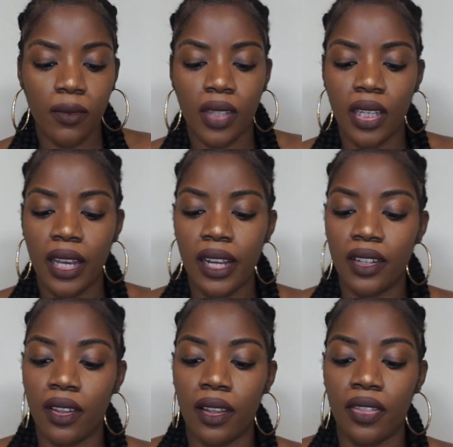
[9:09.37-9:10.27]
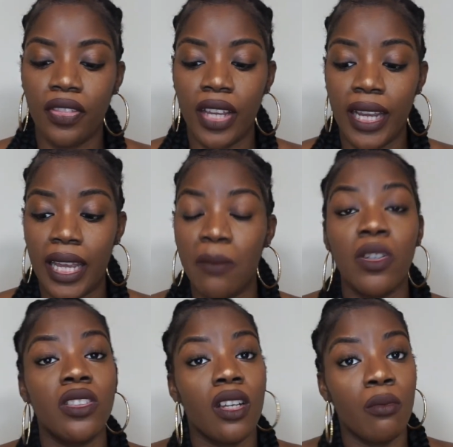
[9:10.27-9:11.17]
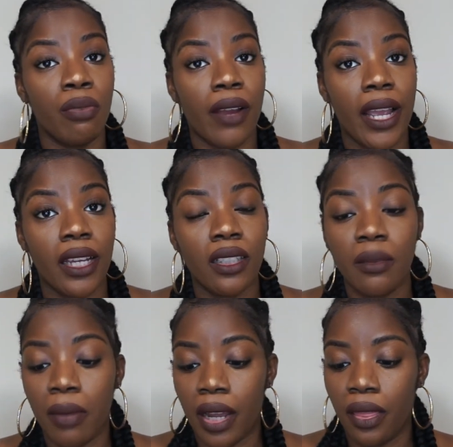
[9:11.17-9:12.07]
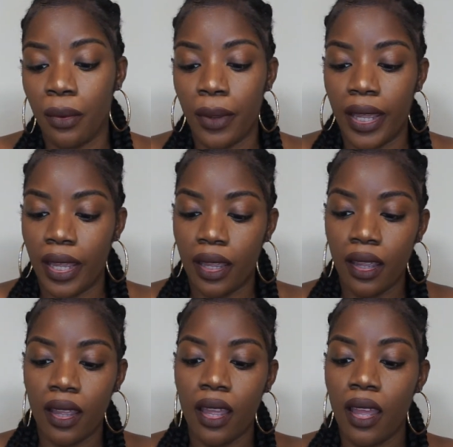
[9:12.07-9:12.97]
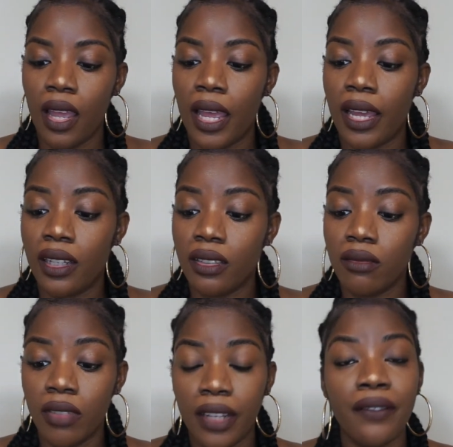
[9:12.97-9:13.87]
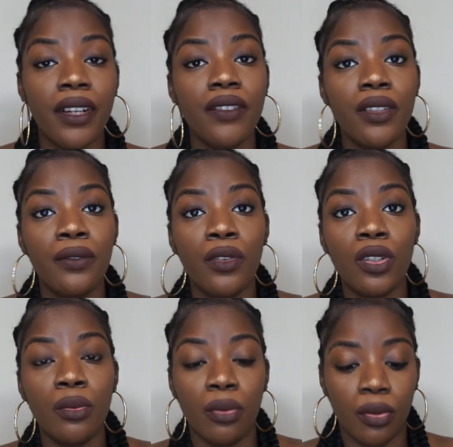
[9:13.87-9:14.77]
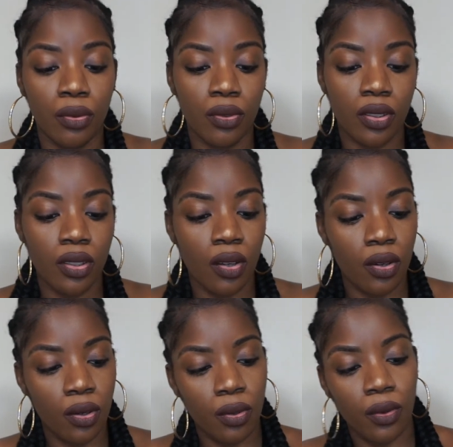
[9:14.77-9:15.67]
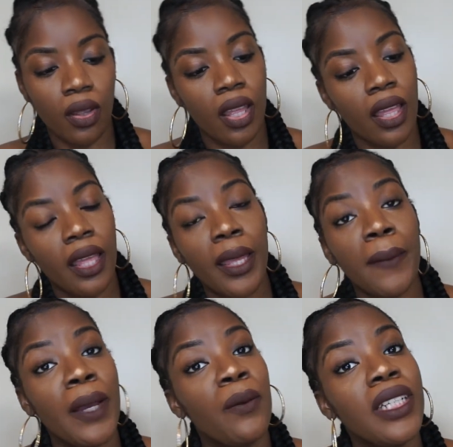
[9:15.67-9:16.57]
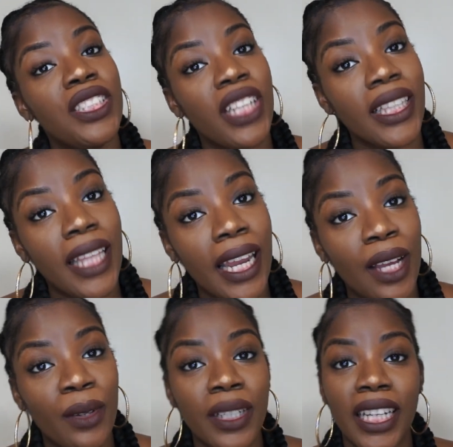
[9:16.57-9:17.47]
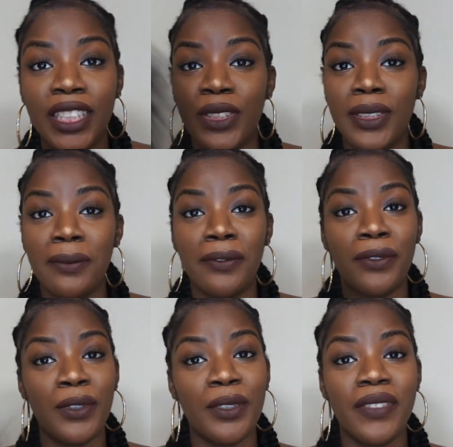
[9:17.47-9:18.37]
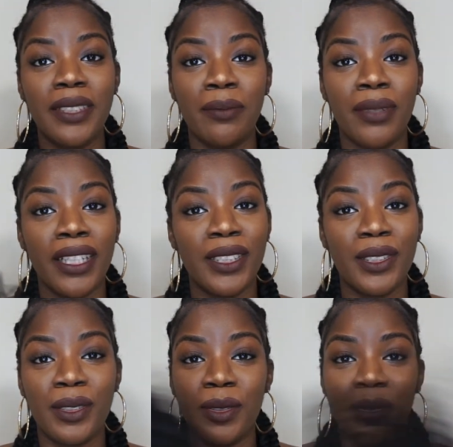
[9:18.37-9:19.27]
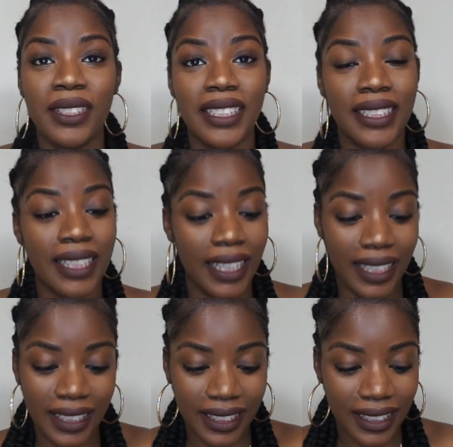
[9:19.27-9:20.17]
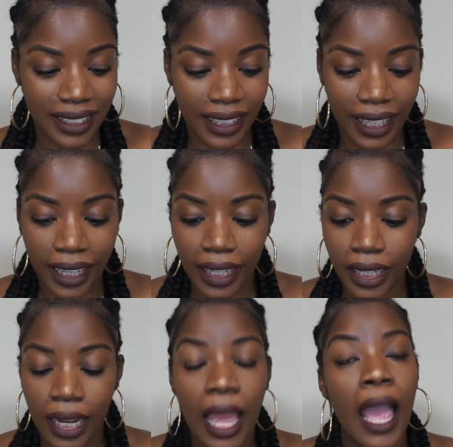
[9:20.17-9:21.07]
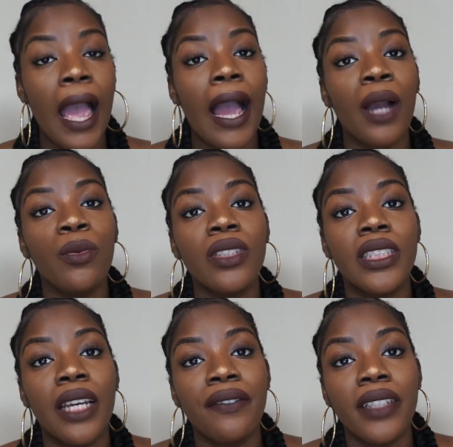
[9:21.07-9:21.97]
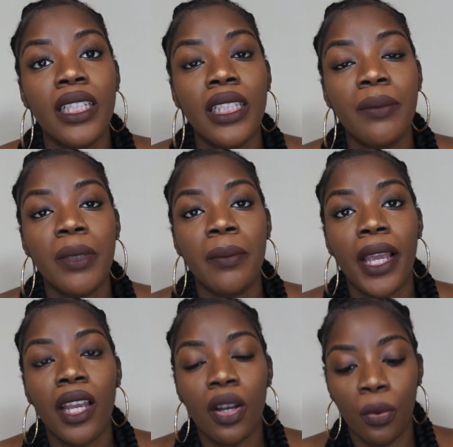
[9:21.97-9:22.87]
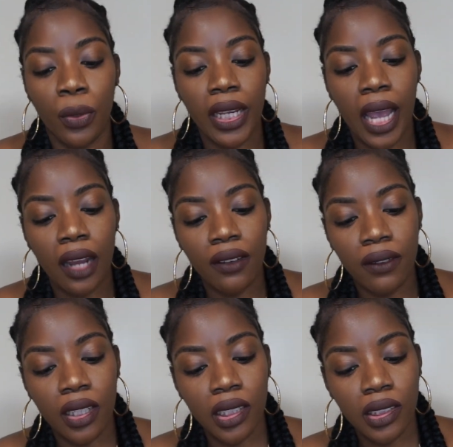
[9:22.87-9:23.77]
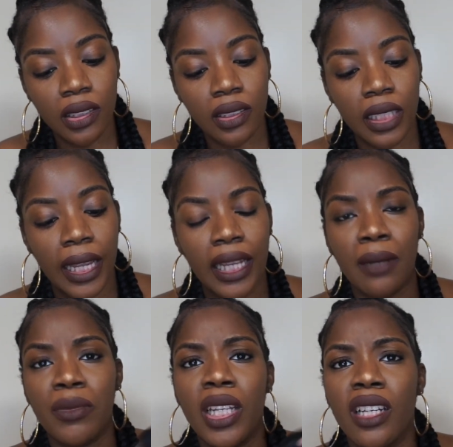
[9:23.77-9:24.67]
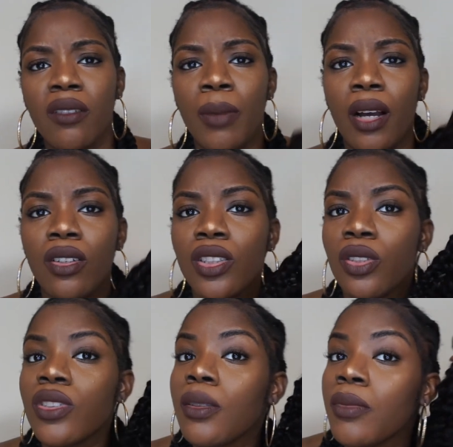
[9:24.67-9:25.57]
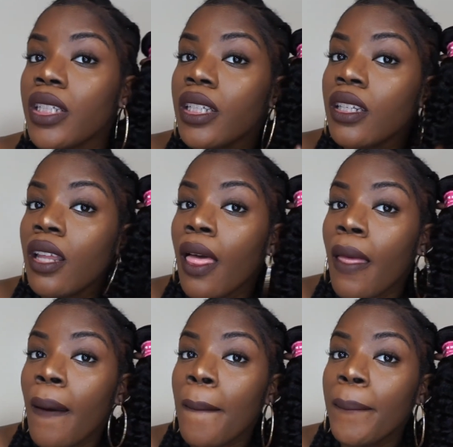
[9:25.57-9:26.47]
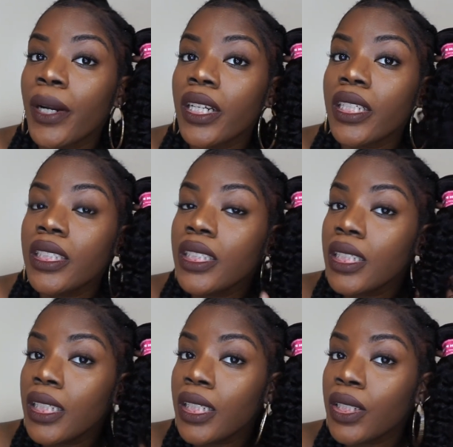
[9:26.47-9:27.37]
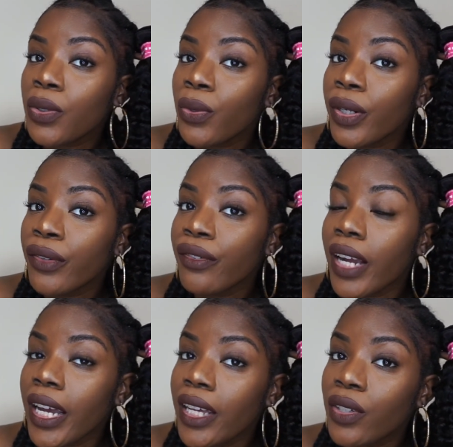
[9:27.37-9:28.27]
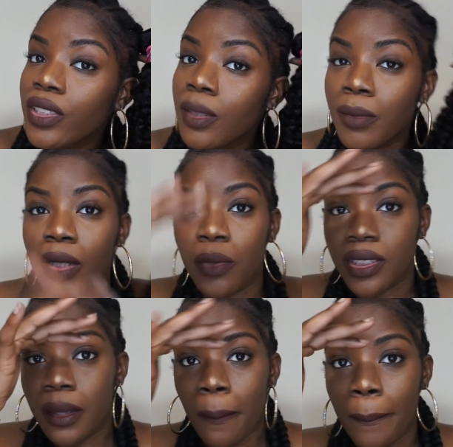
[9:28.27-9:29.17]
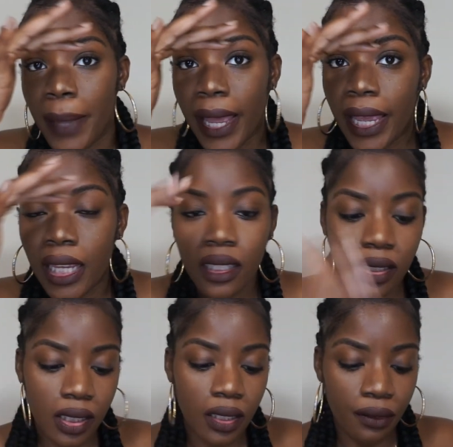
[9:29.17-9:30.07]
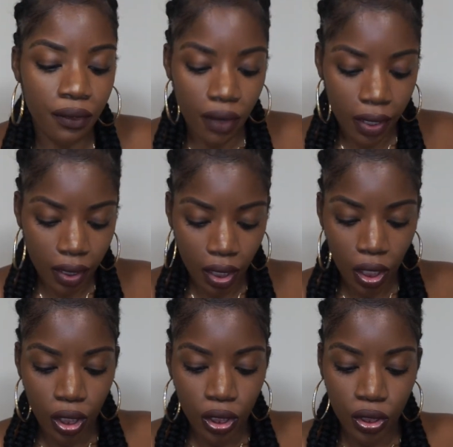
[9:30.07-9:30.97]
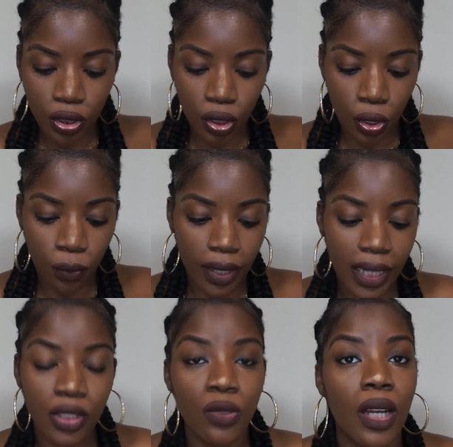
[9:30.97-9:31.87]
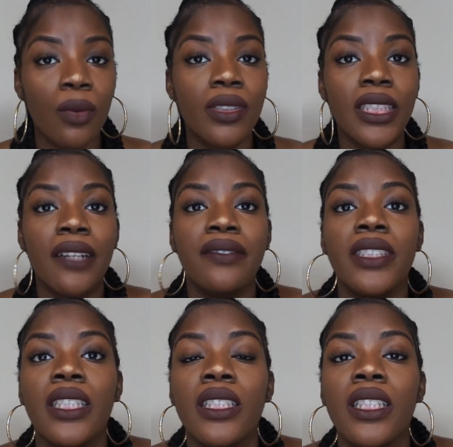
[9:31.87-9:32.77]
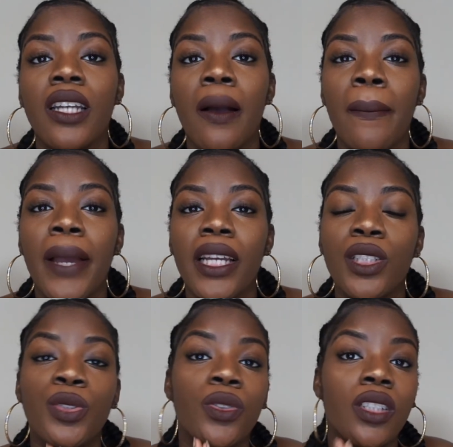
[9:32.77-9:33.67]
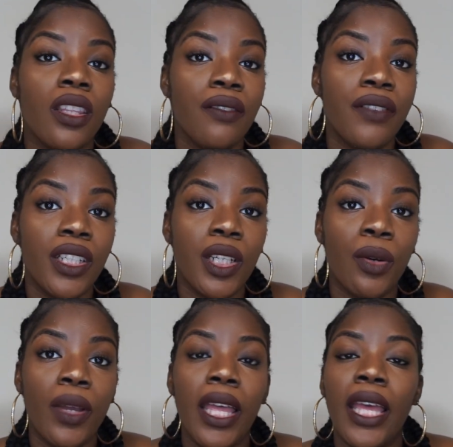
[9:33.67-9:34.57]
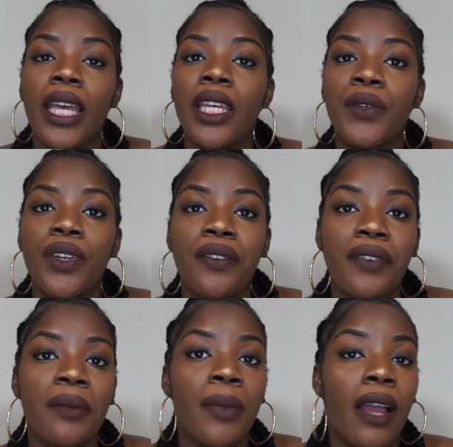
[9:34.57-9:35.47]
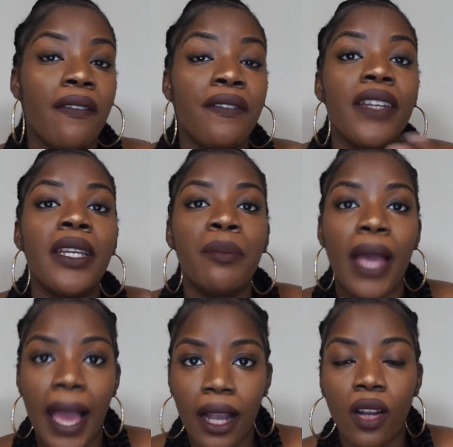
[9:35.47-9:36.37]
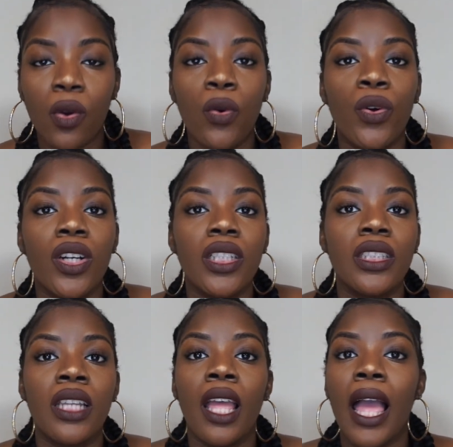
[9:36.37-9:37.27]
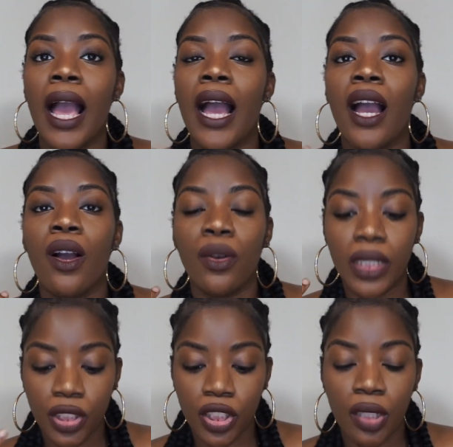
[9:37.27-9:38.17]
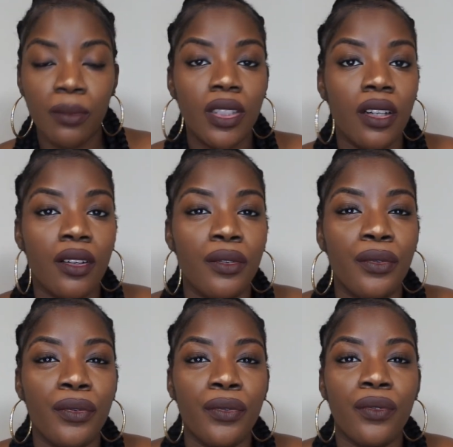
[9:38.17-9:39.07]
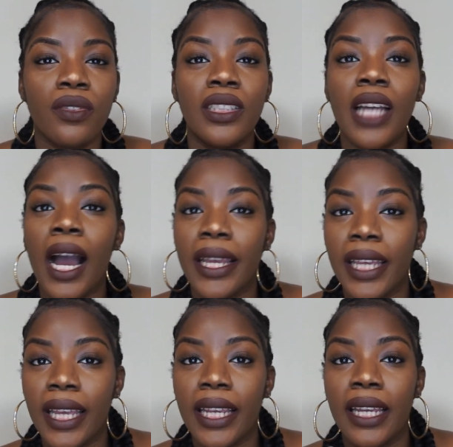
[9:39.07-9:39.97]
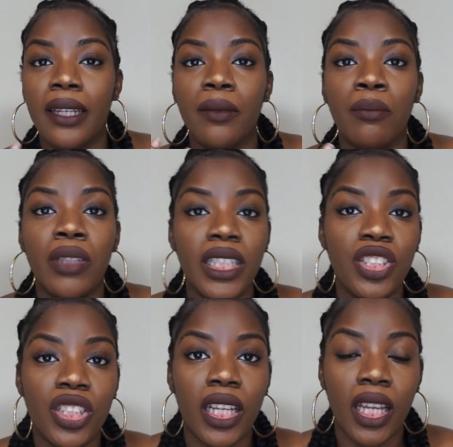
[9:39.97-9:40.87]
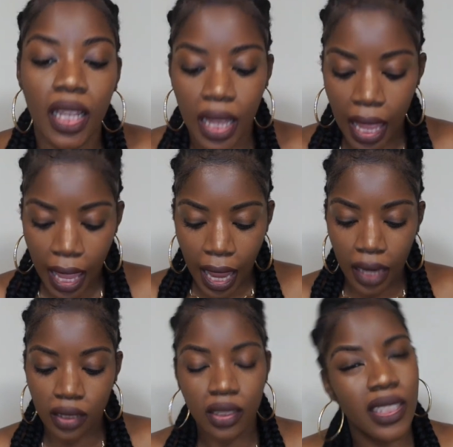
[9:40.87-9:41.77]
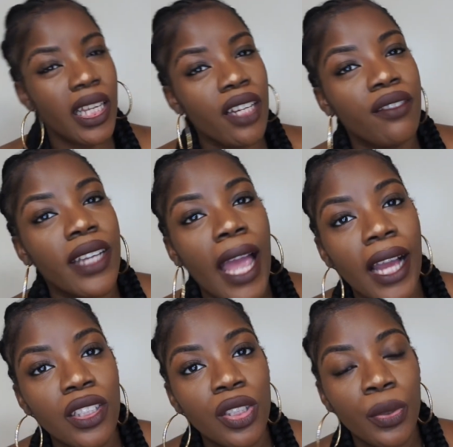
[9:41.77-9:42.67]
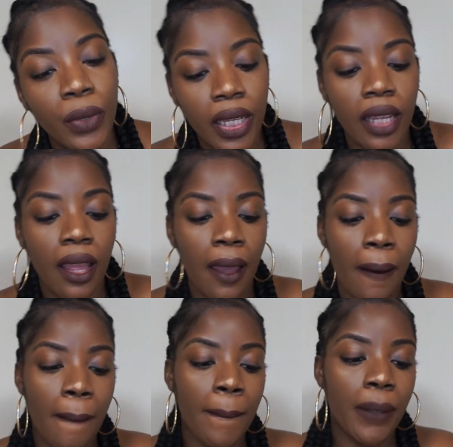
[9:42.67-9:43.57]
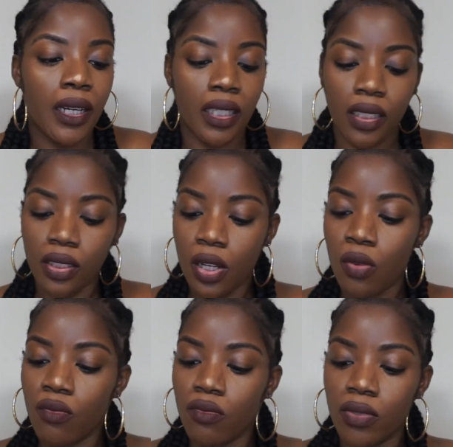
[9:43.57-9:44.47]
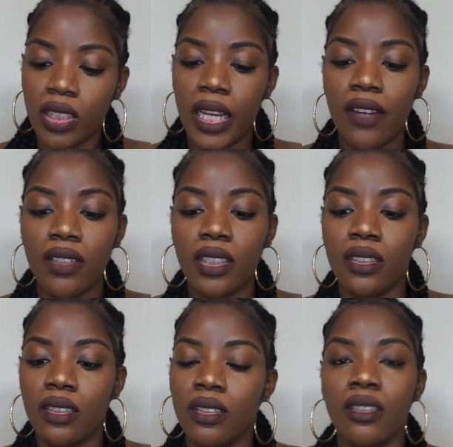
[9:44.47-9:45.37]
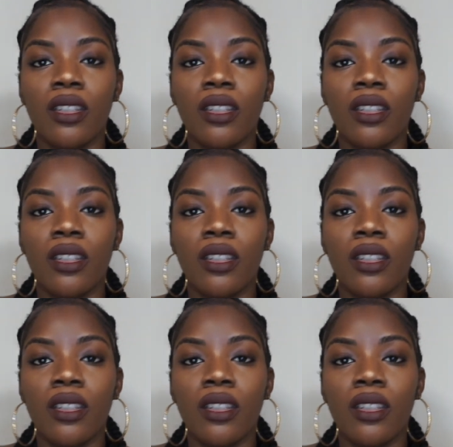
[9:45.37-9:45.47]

Yeah, they're Amazon brand, by the way. And they're very affordable. So you might want to check that out. Get you some foreign bundles, sis. And I will definitely be making a wig out of this. And I'm thinking about, you know, something burgundy or red or something with some bangs in the front. So when I do, I'll definitely come back into another video and give you a feedback on how, in terms of dyeing and bleaching, how does this hair react to it. But you know, this hair is